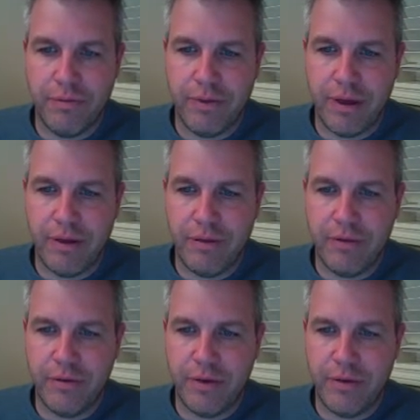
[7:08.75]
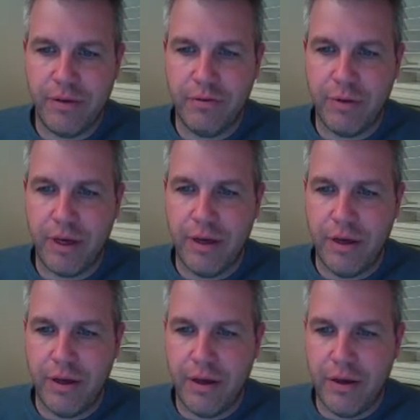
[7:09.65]
we'll do it this way,
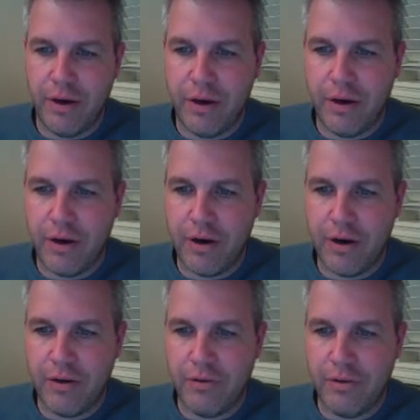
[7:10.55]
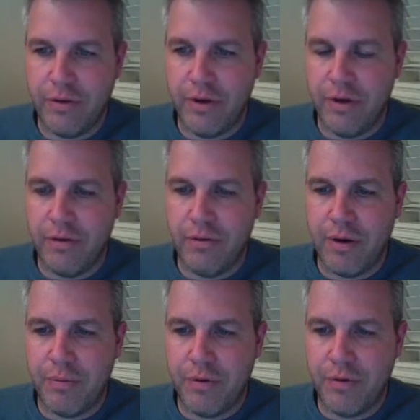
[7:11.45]
our curve
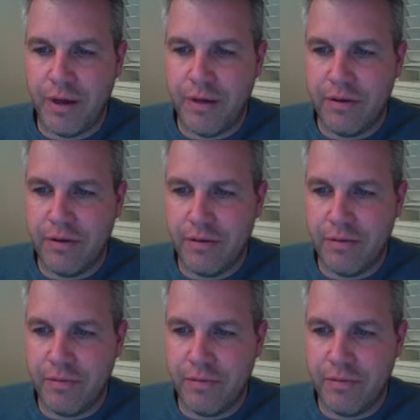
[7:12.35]
represents